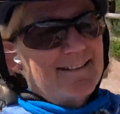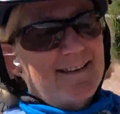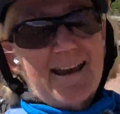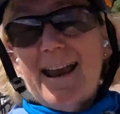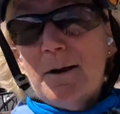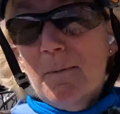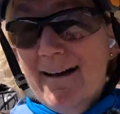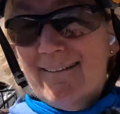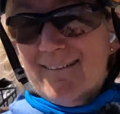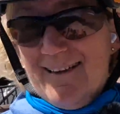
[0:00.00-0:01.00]
the
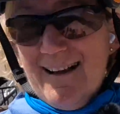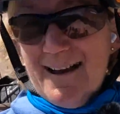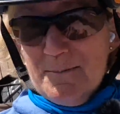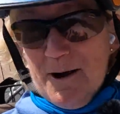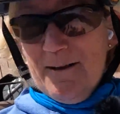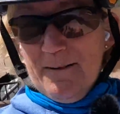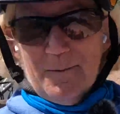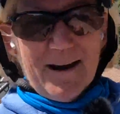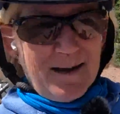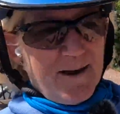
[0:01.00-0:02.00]
8-mile climb on the
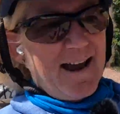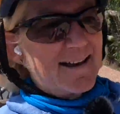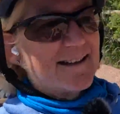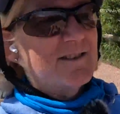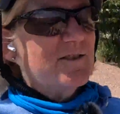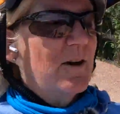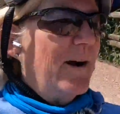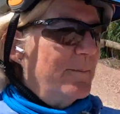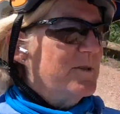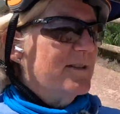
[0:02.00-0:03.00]
way back, and so
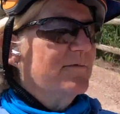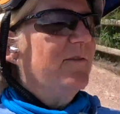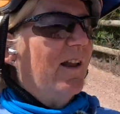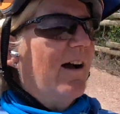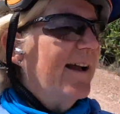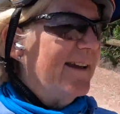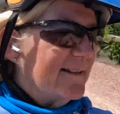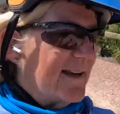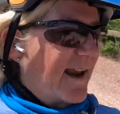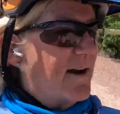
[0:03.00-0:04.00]
I'm just flying
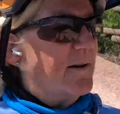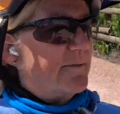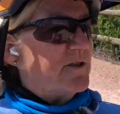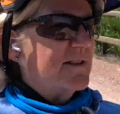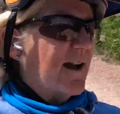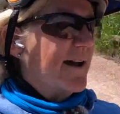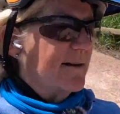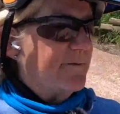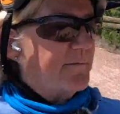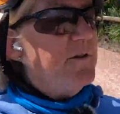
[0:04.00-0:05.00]
down. I've just got
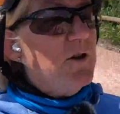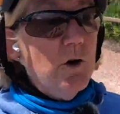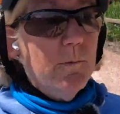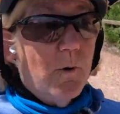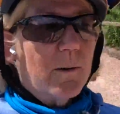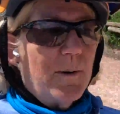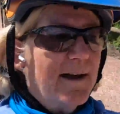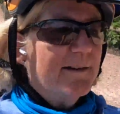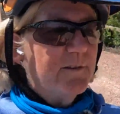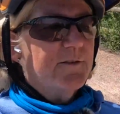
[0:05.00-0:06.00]
a few more
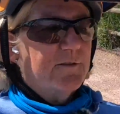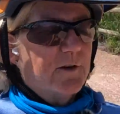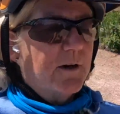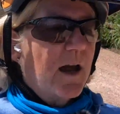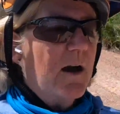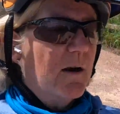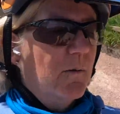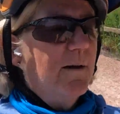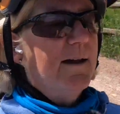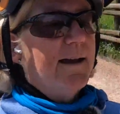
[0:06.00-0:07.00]
miles to
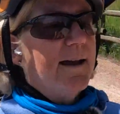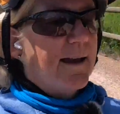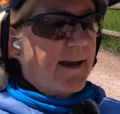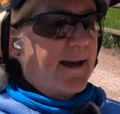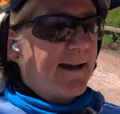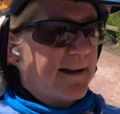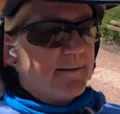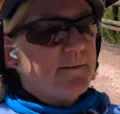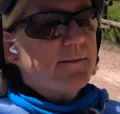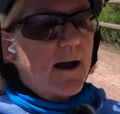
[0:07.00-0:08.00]
go,
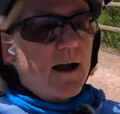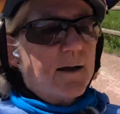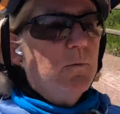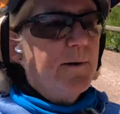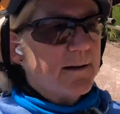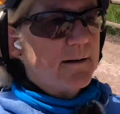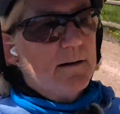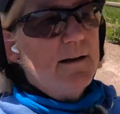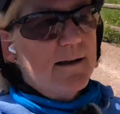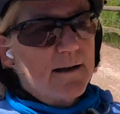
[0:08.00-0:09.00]
and I will